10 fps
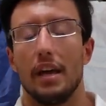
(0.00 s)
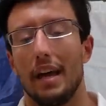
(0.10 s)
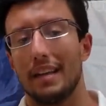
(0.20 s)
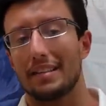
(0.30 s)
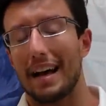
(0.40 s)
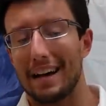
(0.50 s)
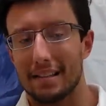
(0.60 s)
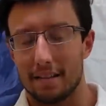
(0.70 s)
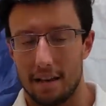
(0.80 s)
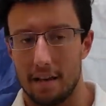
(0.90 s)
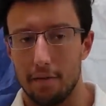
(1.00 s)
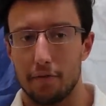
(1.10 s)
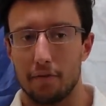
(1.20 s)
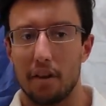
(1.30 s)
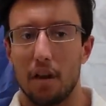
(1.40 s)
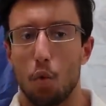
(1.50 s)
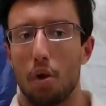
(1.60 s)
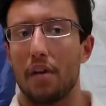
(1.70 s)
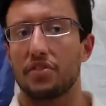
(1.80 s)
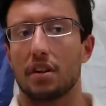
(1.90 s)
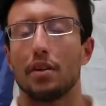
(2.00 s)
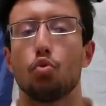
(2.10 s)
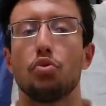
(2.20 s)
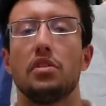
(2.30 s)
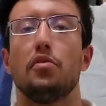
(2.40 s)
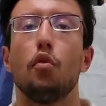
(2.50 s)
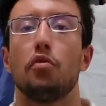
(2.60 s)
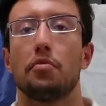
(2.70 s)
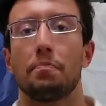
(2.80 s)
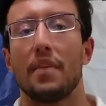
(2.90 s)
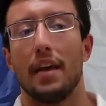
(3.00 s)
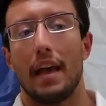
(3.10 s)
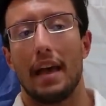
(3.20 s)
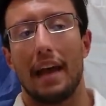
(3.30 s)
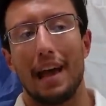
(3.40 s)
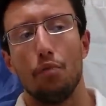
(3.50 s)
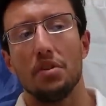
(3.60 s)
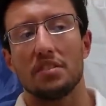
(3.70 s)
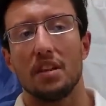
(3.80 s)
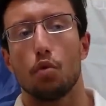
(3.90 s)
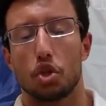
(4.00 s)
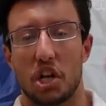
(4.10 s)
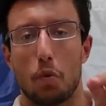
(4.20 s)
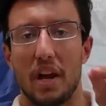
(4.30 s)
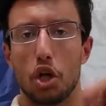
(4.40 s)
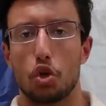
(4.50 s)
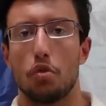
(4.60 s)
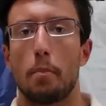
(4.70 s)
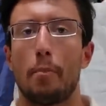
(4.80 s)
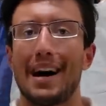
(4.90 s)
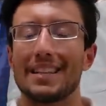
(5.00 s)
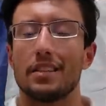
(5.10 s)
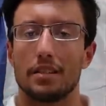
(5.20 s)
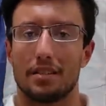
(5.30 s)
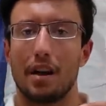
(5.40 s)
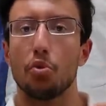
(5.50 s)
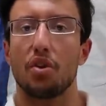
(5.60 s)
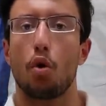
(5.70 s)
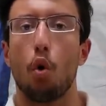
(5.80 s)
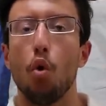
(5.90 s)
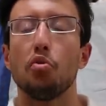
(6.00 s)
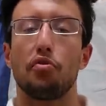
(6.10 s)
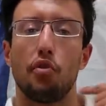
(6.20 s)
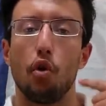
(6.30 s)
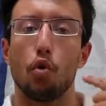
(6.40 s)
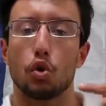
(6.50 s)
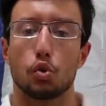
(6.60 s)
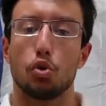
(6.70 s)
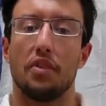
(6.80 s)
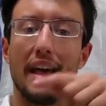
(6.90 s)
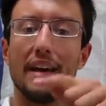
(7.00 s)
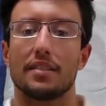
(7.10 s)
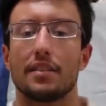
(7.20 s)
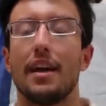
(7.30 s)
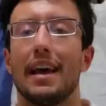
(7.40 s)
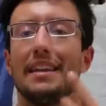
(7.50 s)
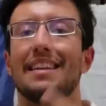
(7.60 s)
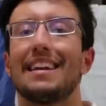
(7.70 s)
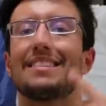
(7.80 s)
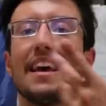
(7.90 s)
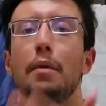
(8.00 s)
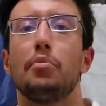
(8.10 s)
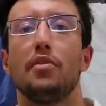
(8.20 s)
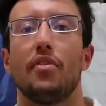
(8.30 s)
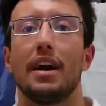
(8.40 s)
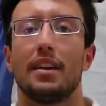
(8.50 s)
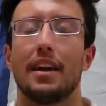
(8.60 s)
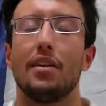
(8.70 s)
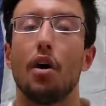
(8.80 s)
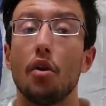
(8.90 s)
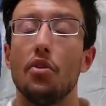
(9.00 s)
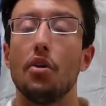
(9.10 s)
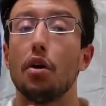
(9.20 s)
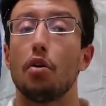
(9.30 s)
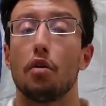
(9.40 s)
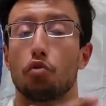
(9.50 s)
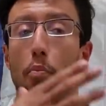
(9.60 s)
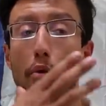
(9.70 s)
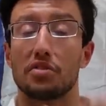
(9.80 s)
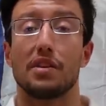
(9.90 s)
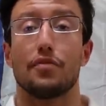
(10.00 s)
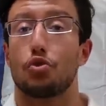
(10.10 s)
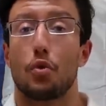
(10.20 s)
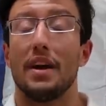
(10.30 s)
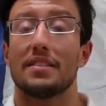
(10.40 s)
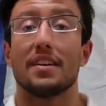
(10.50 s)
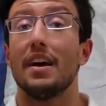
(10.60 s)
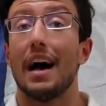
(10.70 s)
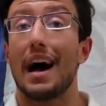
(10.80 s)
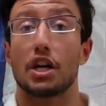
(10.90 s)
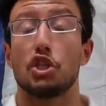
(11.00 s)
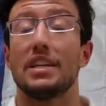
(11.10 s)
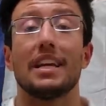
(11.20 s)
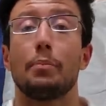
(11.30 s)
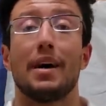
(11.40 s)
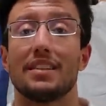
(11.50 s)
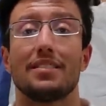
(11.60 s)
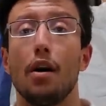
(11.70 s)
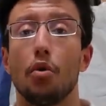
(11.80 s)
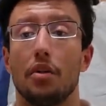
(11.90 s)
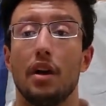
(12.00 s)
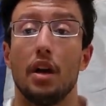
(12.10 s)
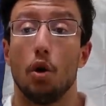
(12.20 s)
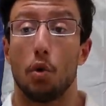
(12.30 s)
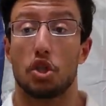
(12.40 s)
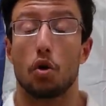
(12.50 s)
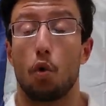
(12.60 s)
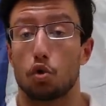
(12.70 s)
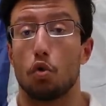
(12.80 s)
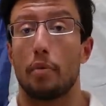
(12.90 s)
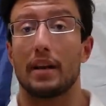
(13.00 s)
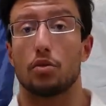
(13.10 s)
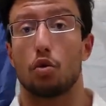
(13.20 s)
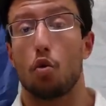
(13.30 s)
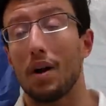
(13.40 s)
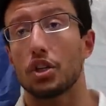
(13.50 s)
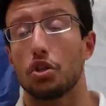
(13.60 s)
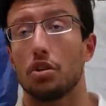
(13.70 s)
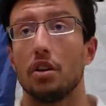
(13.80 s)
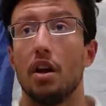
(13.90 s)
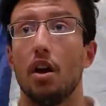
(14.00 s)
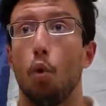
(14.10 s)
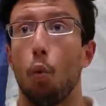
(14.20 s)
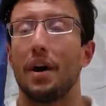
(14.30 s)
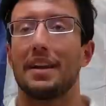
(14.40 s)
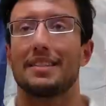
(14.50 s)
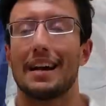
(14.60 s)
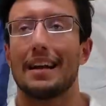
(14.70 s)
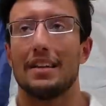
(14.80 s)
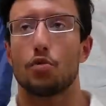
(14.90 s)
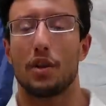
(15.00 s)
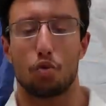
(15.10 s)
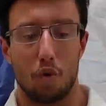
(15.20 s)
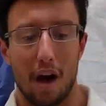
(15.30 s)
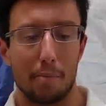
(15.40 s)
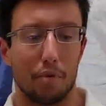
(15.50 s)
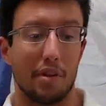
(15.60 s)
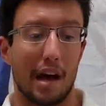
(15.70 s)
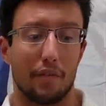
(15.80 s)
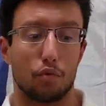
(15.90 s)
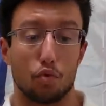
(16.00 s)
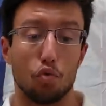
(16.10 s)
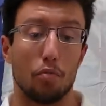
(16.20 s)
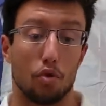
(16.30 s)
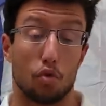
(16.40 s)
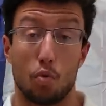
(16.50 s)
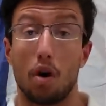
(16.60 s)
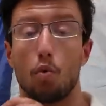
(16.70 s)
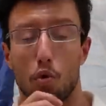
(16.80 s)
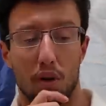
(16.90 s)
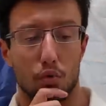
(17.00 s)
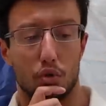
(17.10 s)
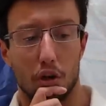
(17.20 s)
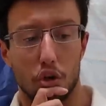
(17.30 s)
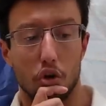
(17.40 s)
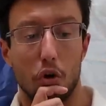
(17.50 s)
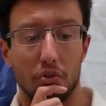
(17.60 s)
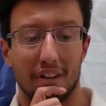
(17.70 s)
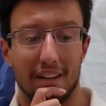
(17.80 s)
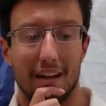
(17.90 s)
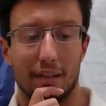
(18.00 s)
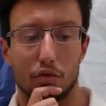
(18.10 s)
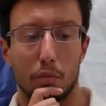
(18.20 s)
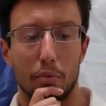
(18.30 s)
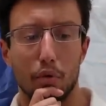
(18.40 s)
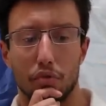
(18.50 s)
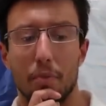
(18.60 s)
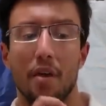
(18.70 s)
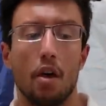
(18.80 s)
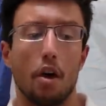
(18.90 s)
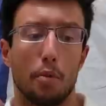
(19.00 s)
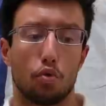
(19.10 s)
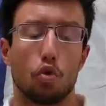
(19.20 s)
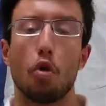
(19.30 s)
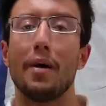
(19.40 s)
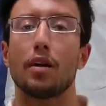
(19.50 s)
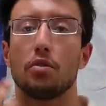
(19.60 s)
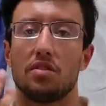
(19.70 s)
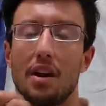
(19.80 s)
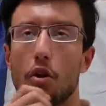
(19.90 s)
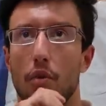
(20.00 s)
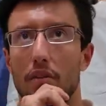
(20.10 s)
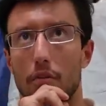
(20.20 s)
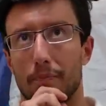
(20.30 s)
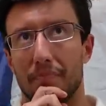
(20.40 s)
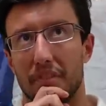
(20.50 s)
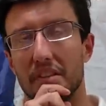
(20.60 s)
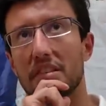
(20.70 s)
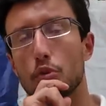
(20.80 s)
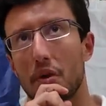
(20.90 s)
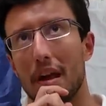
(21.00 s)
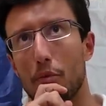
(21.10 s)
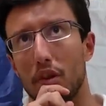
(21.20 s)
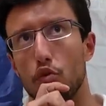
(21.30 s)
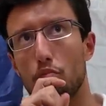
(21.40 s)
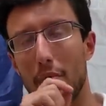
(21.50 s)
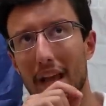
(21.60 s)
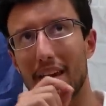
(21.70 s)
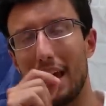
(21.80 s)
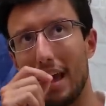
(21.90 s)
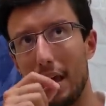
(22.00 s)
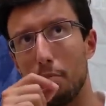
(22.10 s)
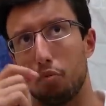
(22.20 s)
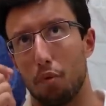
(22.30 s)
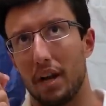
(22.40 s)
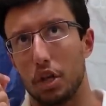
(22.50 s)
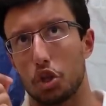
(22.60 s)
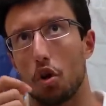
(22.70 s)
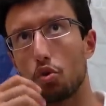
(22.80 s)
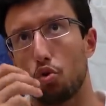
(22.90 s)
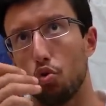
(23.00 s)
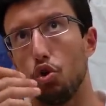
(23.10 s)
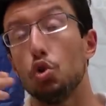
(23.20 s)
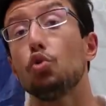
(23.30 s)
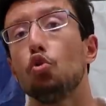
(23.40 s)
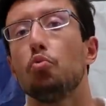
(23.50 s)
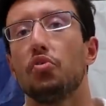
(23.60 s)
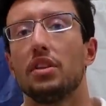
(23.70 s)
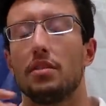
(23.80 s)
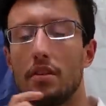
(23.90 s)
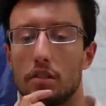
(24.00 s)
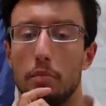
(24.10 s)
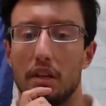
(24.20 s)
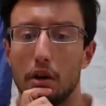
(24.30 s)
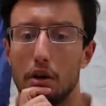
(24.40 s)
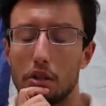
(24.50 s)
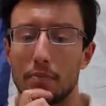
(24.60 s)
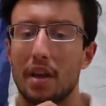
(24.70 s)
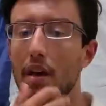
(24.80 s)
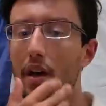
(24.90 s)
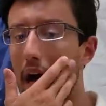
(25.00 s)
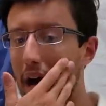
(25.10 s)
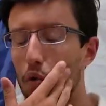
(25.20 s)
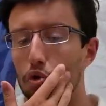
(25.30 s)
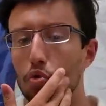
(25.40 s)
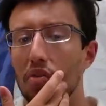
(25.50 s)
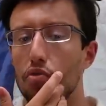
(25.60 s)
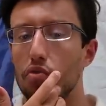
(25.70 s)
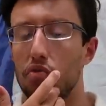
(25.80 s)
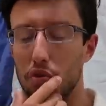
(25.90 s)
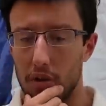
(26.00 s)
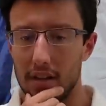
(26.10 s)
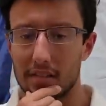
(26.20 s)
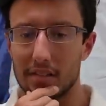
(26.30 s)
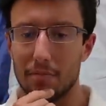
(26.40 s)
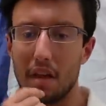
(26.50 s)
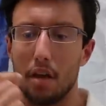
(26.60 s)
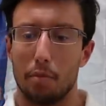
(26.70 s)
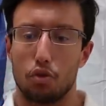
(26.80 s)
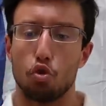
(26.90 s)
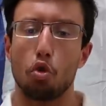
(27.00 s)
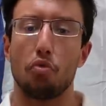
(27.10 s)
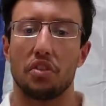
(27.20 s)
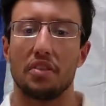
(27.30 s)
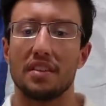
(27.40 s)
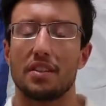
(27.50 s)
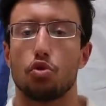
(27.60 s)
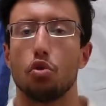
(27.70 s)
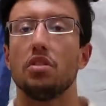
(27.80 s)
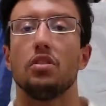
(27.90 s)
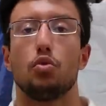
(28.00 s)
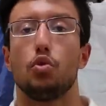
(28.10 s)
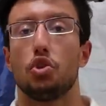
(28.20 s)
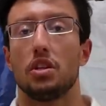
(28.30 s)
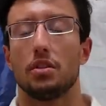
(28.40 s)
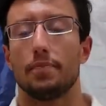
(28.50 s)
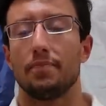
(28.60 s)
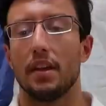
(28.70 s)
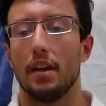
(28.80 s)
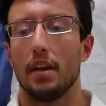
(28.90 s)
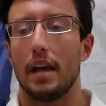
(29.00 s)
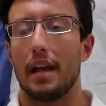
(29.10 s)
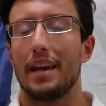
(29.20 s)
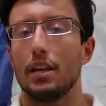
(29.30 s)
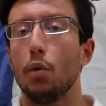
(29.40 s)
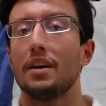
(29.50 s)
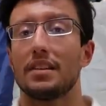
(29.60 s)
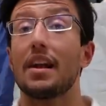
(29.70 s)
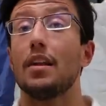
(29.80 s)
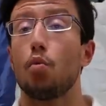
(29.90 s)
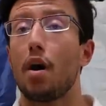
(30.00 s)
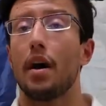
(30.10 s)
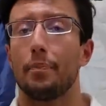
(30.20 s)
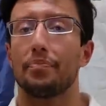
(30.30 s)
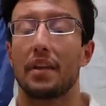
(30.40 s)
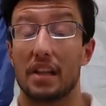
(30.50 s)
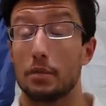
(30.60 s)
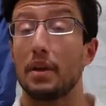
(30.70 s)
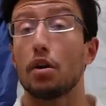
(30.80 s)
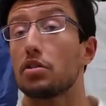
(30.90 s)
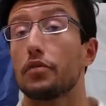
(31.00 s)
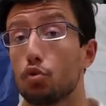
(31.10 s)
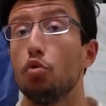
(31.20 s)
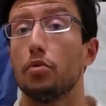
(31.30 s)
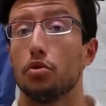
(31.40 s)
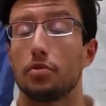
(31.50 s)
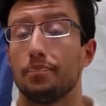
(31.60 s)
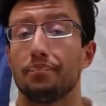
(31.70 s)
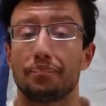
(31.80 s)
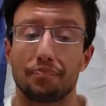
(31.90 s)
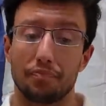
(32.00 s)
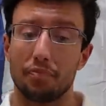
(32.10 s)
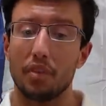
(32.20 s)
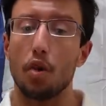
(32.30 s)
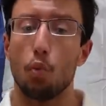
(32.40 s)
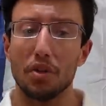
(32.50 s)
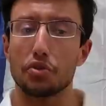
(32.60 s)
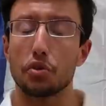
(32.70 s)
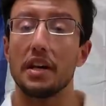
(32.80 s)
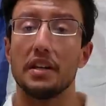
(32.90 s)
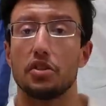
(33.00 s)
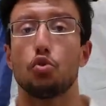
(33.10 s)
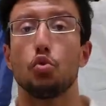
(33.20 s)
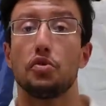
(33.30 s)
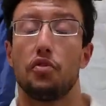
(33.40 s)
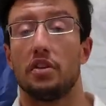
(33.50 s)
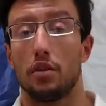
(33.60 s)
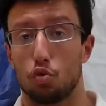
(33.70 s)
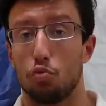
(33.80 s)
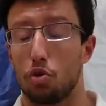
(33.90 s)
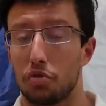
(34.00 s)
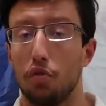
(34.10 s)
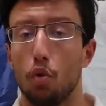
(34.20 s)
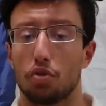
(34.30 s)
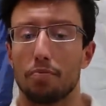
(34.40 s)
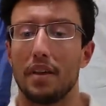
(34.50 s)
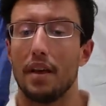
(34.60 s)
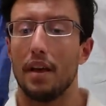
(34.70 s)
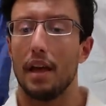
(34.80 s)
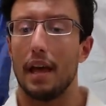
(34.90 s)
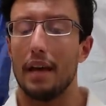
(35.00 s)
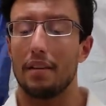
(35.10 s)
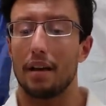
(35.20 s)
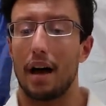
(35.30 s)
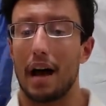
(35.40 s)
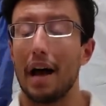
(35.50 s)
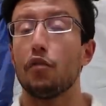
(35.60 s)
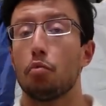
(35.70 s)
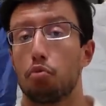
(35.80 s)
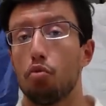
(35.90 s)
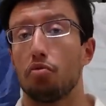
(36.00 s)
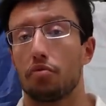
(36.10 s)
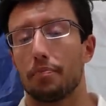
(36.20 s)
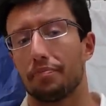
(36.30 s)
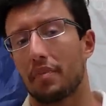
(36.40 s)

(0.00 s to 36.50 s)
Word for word: It's as if we have started to devolve. And every single generation passes down their own flaws to the next and it gets amplified and none of the positive traits actually get passed down which also begs the question what exactly is going to happen after zoomers well we're going to touch on that at some point but to go back on the algorithm this is when i'm going to make a bridge to youtube fitness because i don't know if you've noticed but youtube fitness has turned into shit and i know exactly why it's because of zoomers once again it's those fucking zoomers fault and i have a proof